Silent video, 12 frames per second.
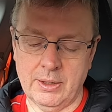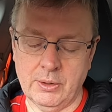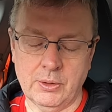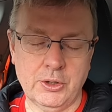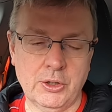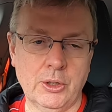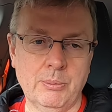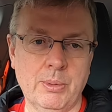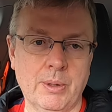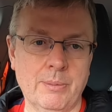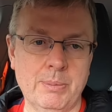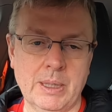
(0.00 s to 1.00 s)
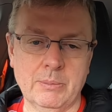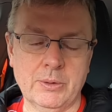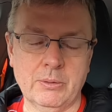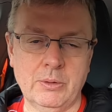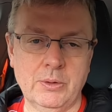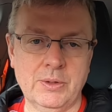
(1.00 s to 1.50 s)
YouTube, I've been able
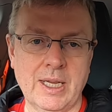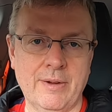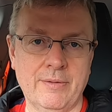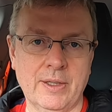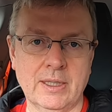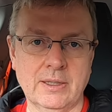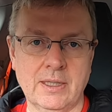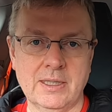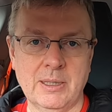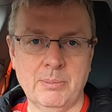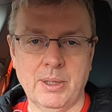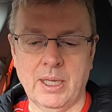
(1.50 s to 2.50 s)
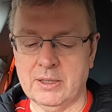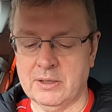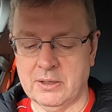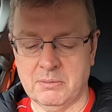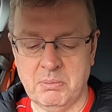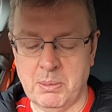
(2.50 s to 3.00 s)
to use Netflix, Disney
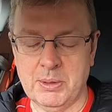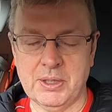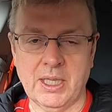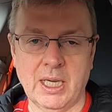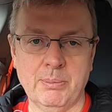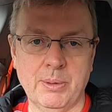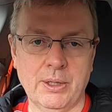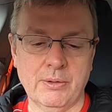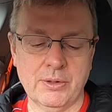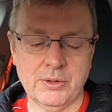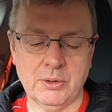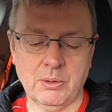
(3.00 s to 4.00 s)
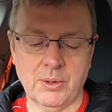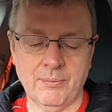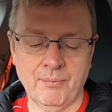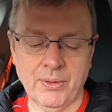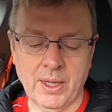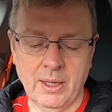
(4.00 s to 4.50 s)
Plus, BBC iPlayer and so on.
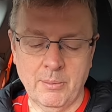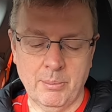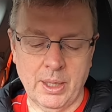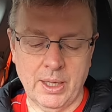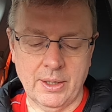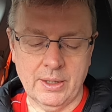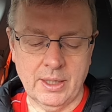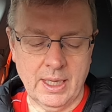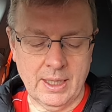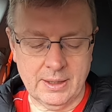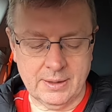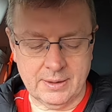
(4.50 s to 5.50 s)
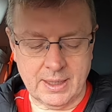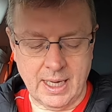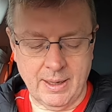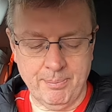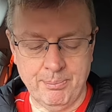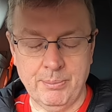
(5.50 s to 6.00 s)
But it's
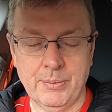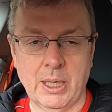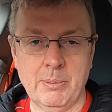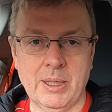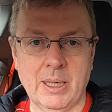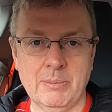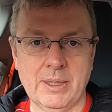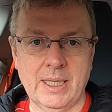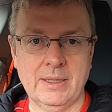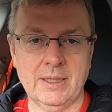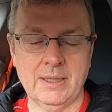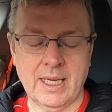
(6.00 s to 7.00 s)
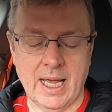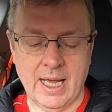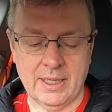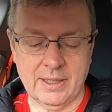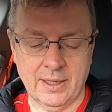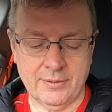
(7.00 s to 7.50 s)
now been updated
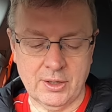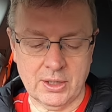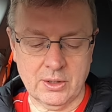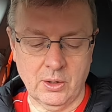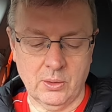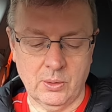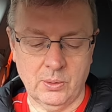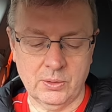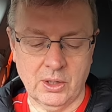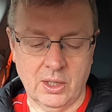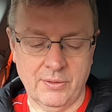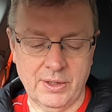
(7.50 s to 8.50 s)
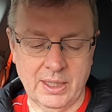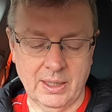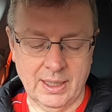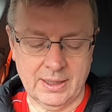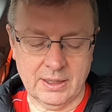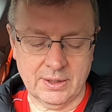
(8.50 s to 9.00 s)
and I've just got hold of the
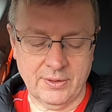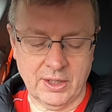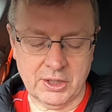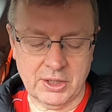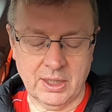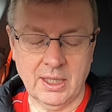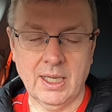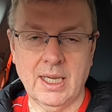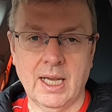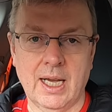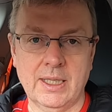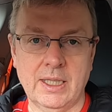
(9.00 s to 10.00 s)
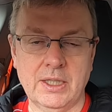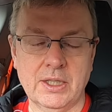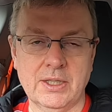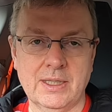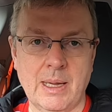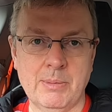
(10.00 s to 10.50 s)
latest version and it
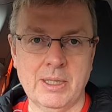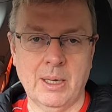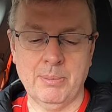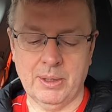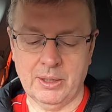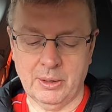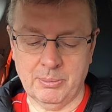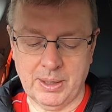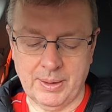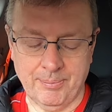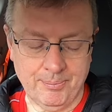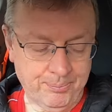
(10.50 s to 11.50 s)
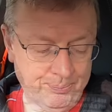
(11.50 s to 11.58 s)
just steps up a little bit.